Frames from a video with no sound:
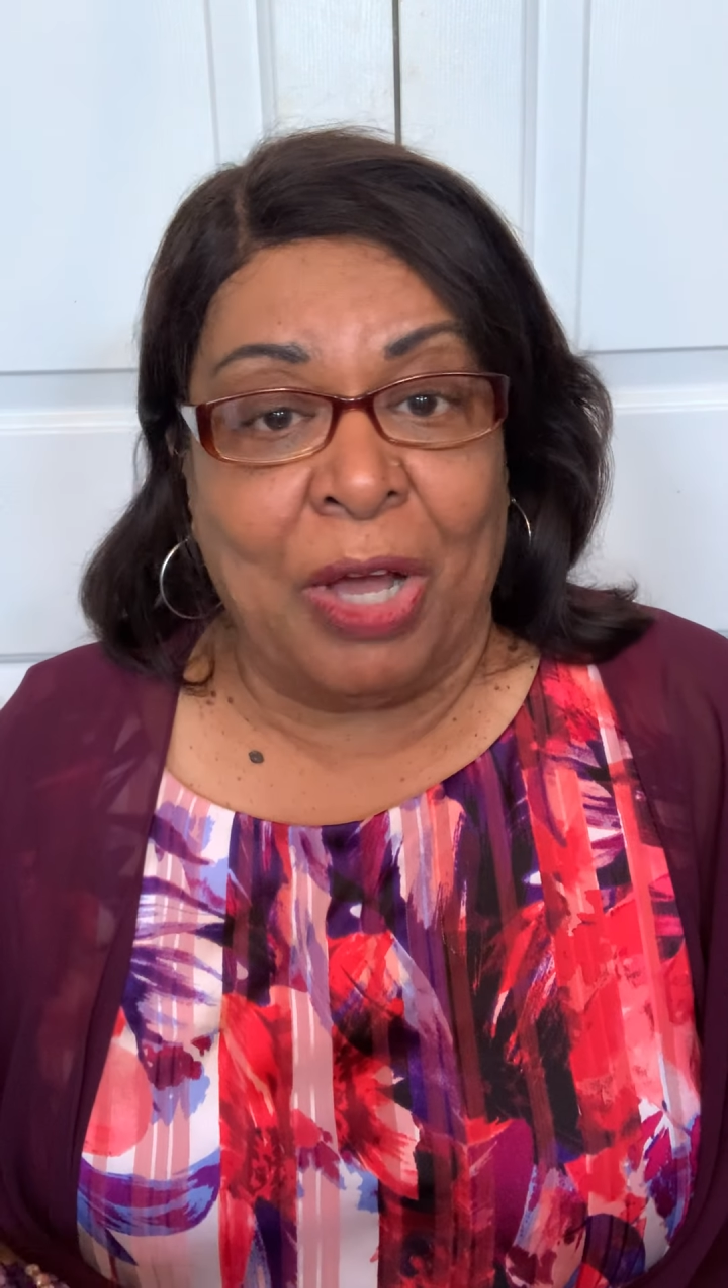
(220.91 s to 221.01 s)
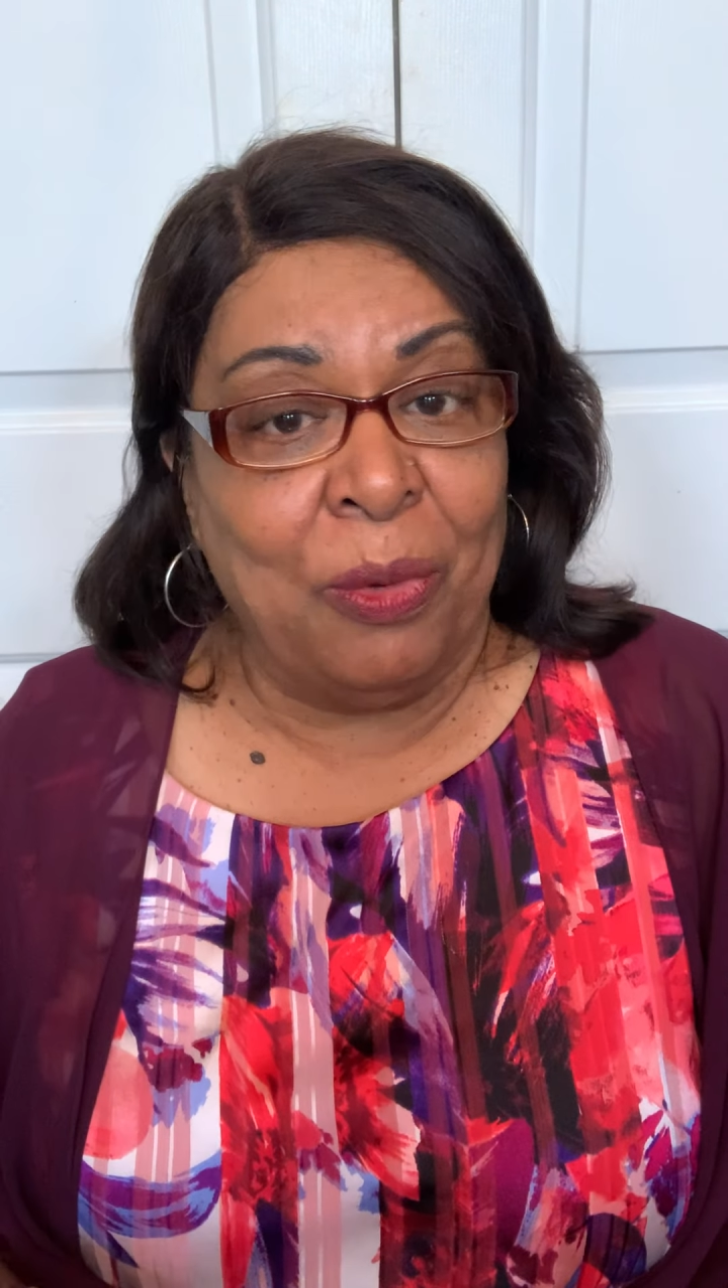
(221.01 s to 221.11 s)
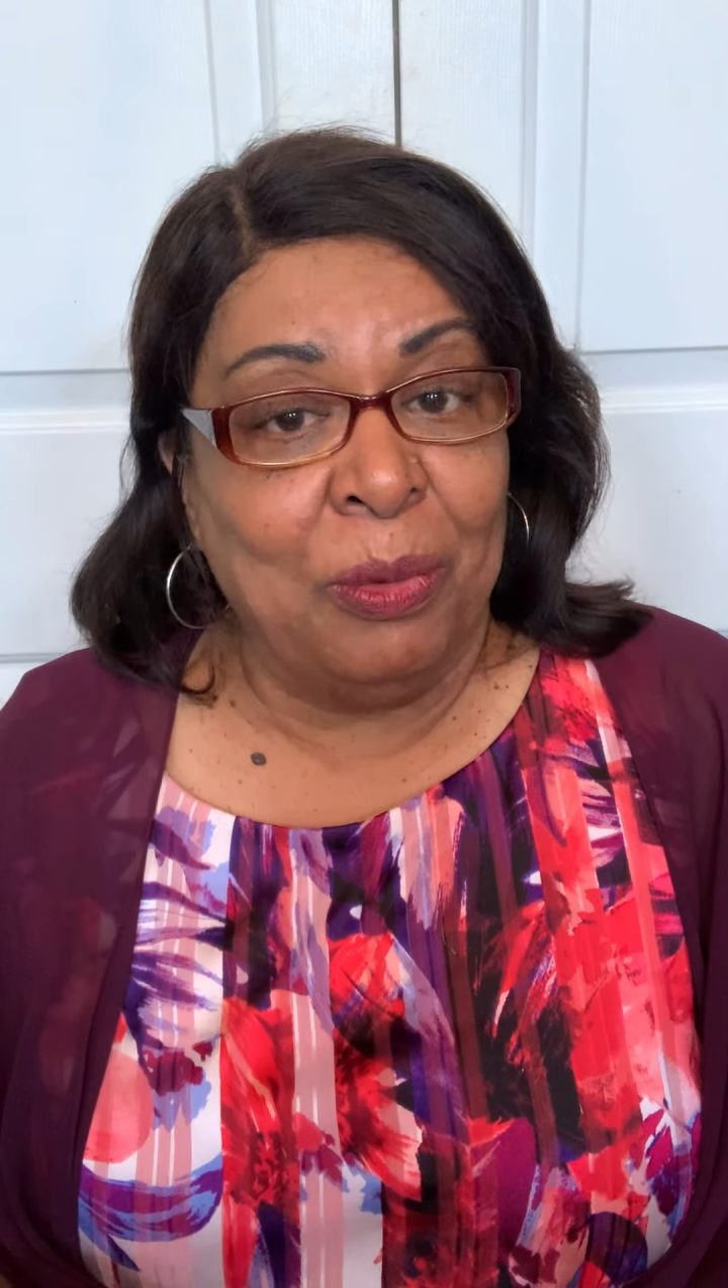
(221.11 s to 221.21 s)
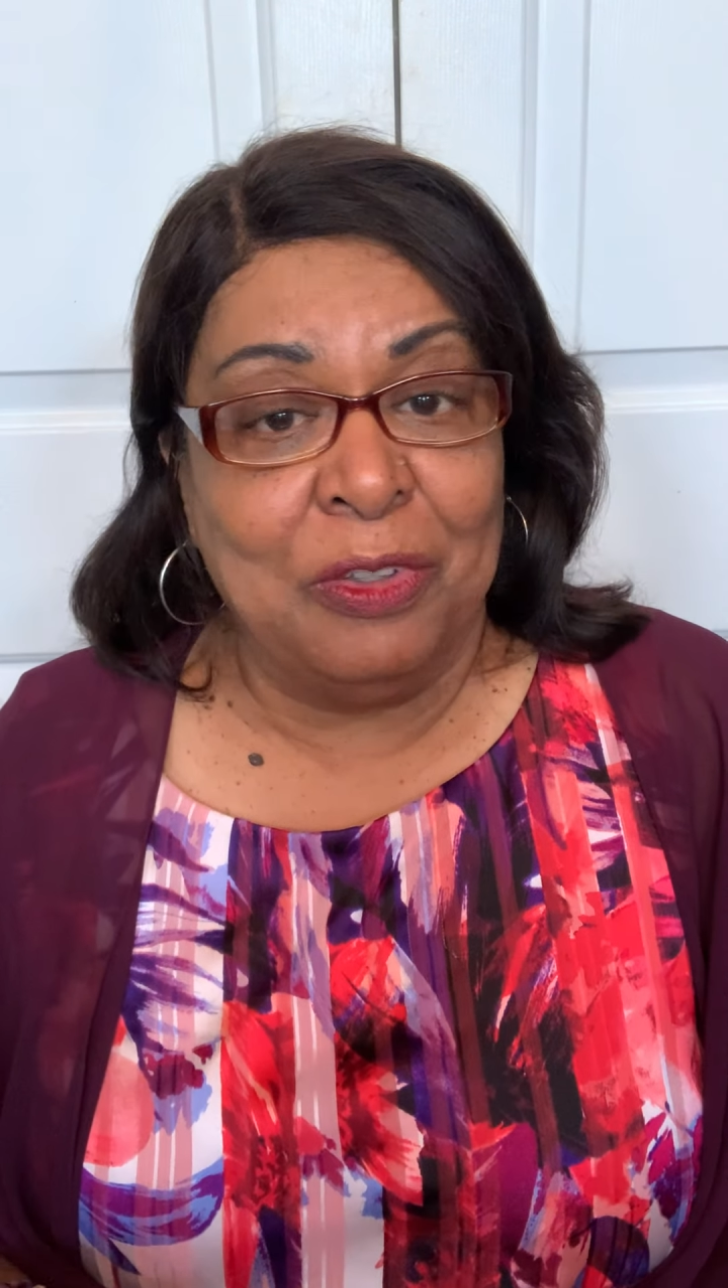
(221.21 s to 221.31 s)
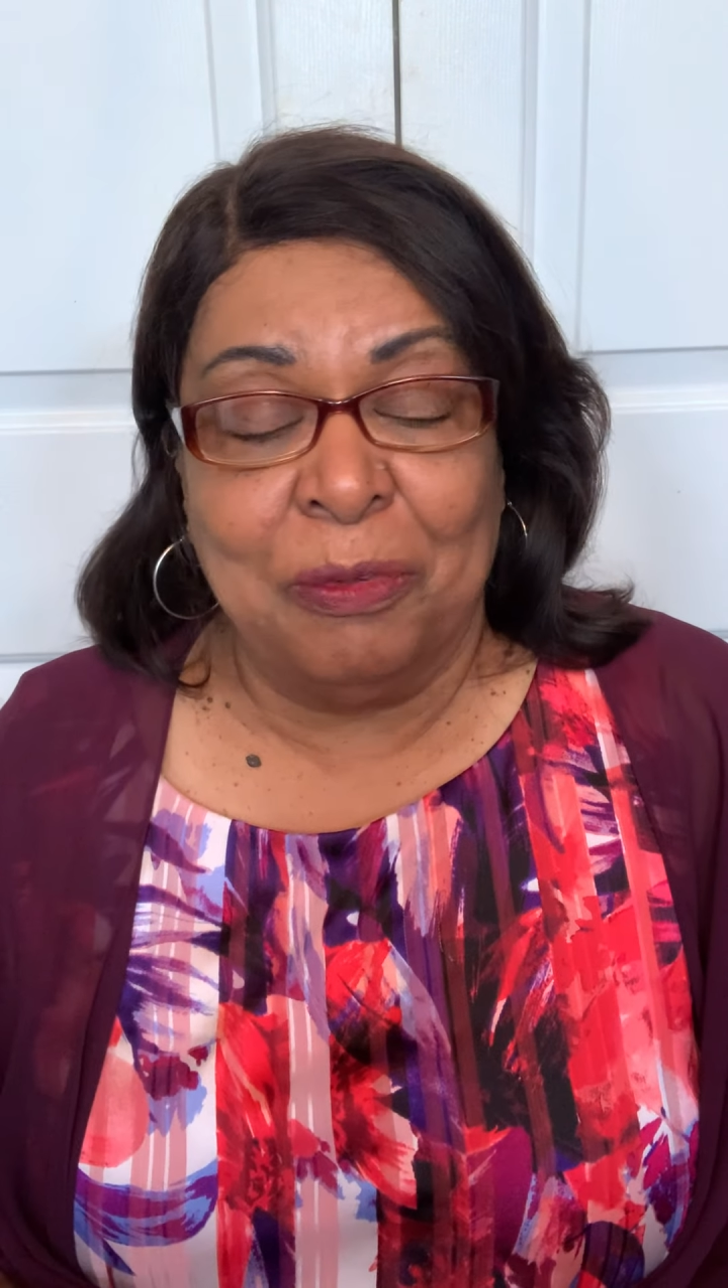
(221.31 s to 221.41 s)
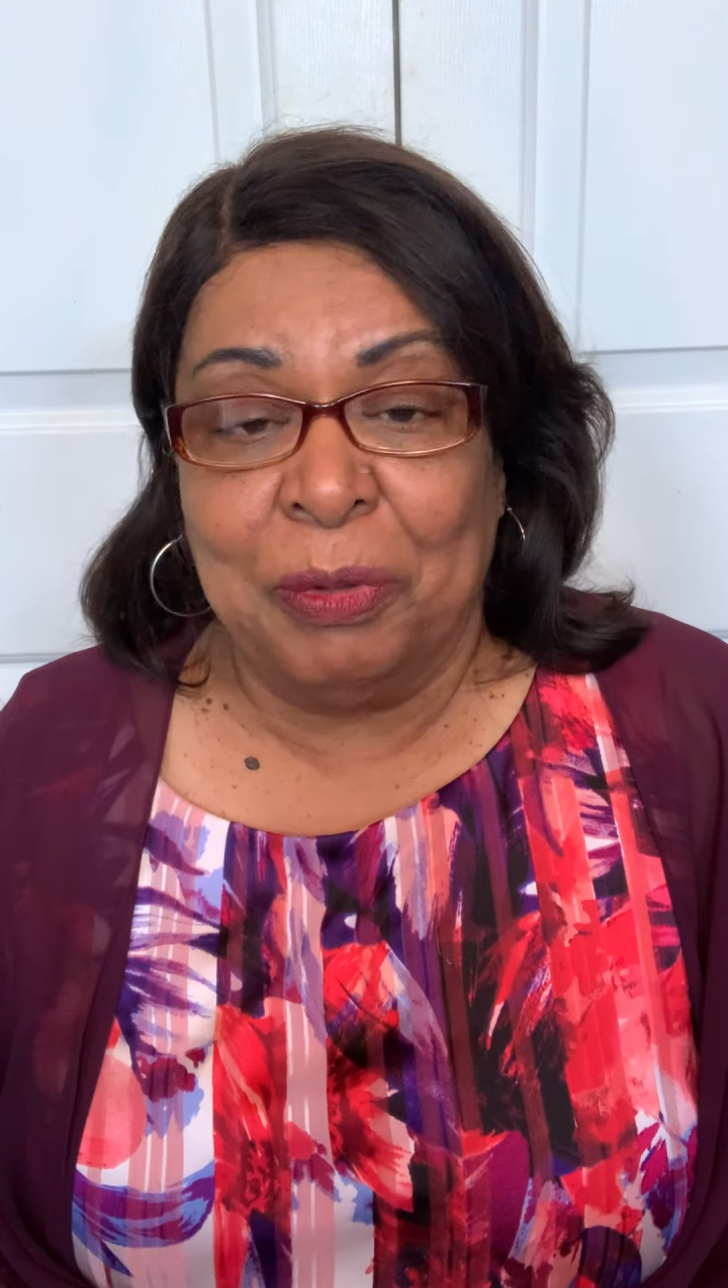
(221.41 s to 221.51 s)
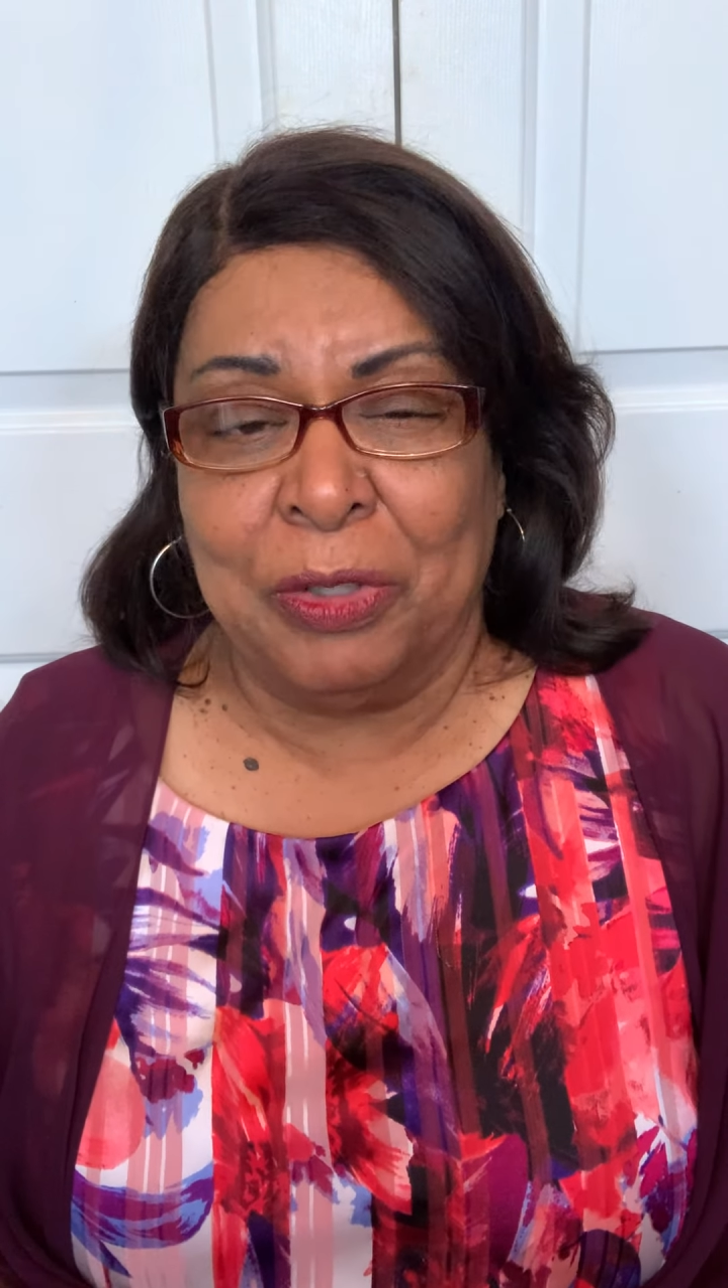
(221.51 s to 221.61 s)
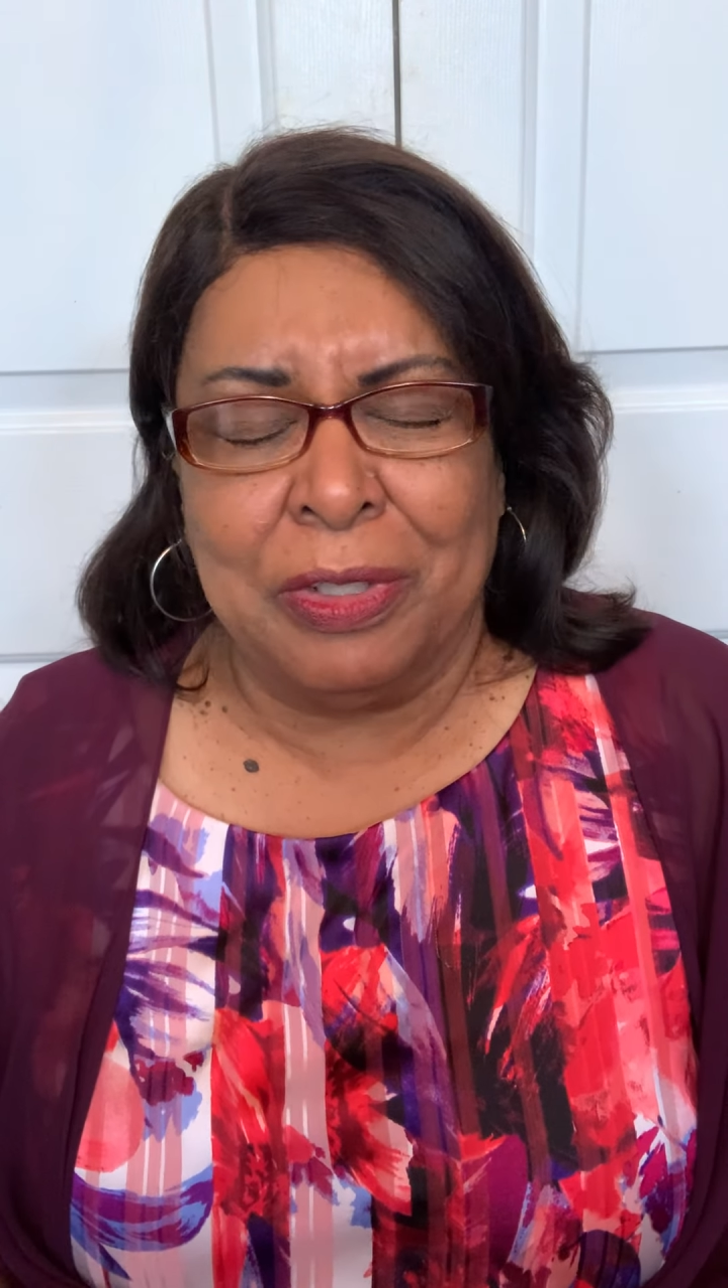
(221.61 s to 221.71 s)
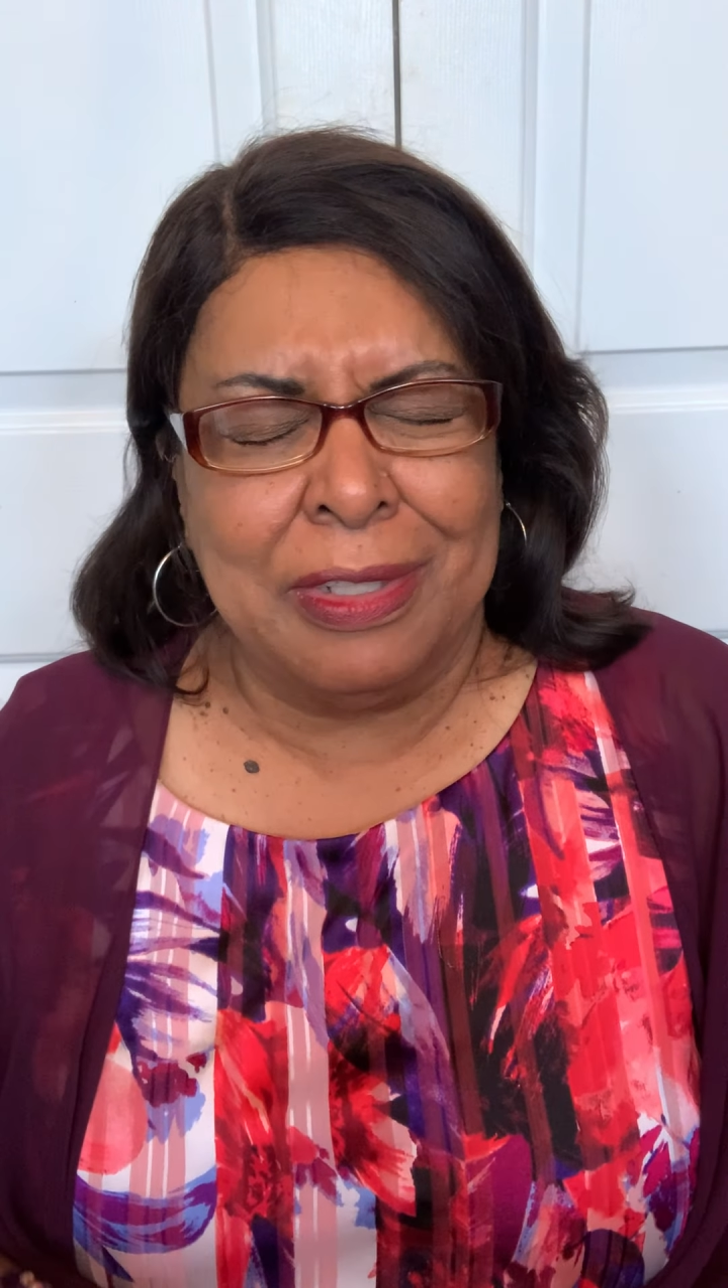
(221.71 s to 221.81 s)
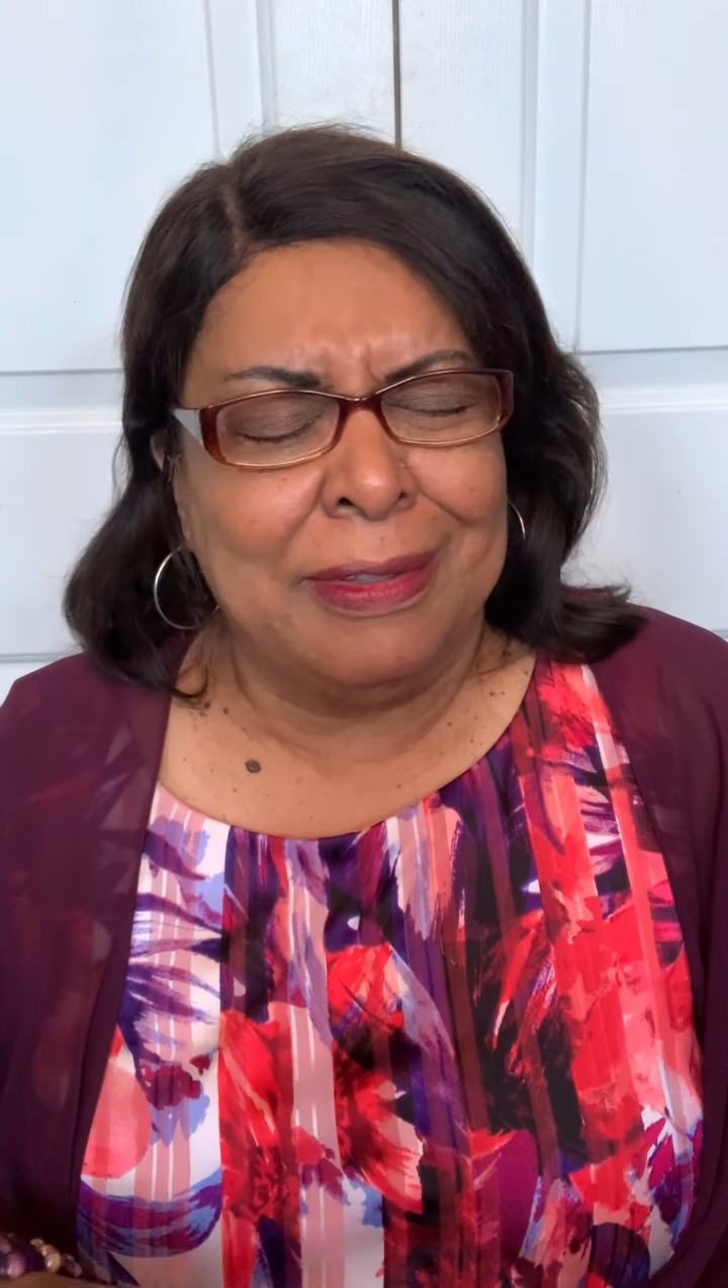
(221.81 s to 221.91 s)
Holy
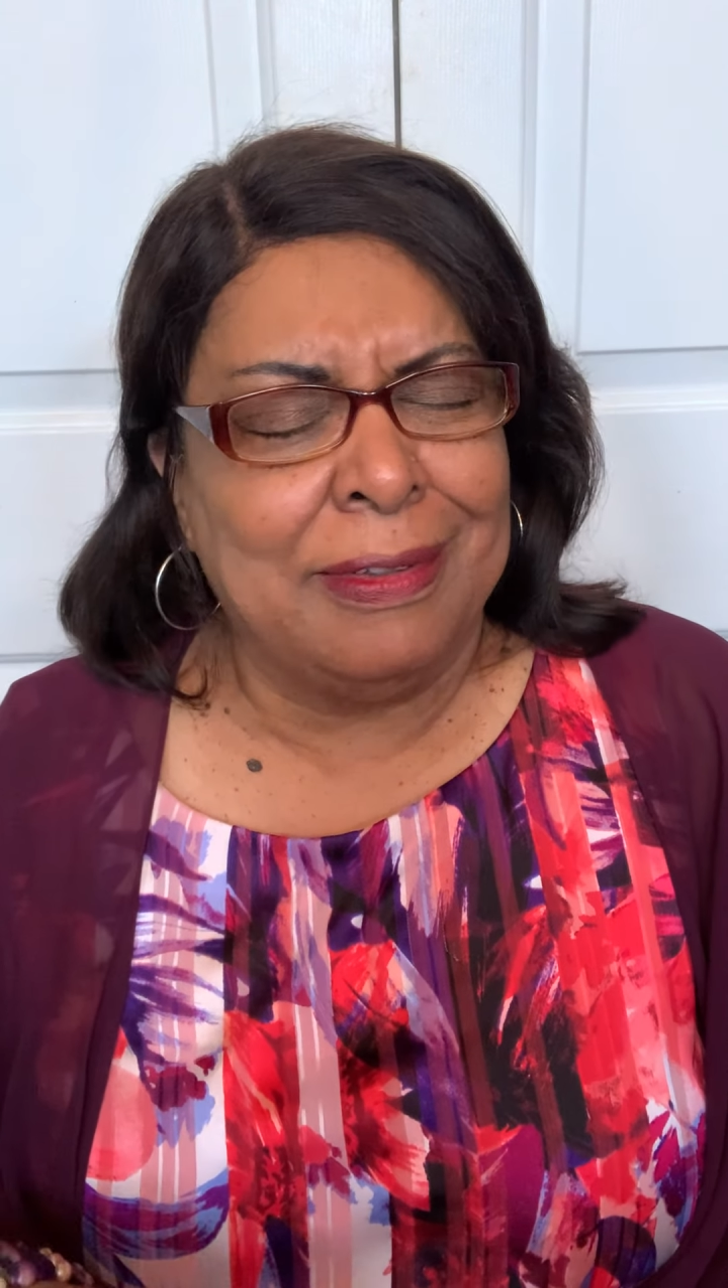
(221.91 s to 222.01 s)
Spirit